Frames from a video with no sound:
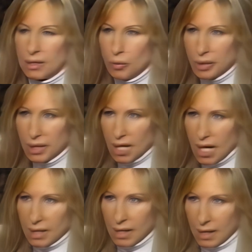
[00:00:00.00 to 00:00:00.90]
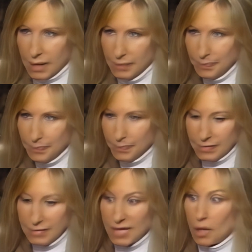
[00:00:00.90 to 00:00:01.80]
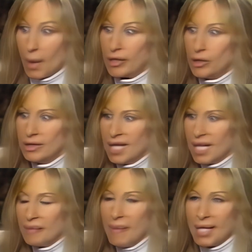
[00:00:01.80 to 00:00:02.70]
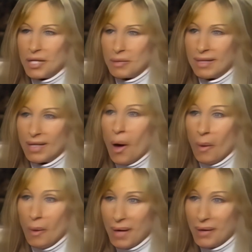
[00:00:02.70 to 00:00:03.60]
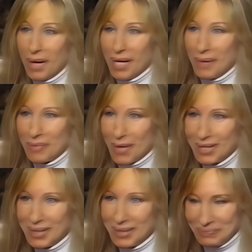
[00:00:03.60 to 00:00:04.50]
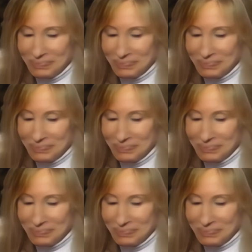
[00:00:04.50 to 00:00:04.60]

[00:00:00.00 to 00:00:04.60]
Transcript: opening night, so I couldn't tell the management, oh, by the way, I'm pregnant.